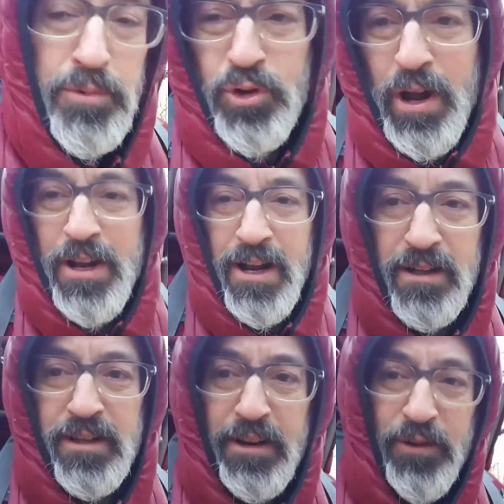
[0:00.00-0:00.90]
I'm trying it
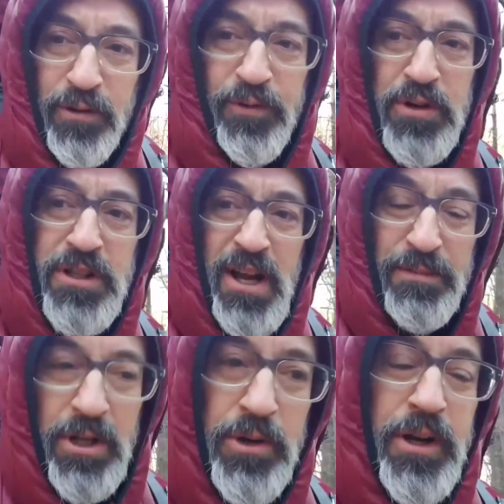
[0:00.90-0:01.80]
out today for the first
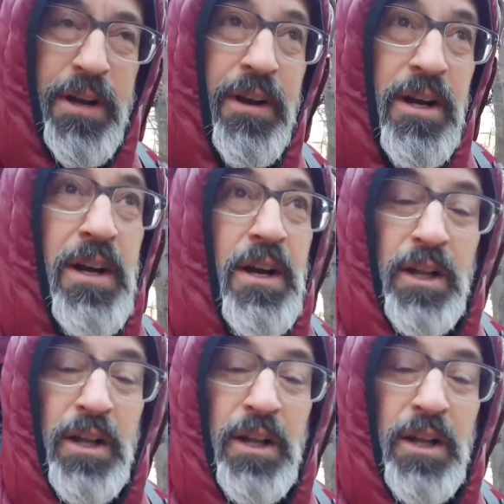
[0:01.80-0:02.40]
time, loaded on a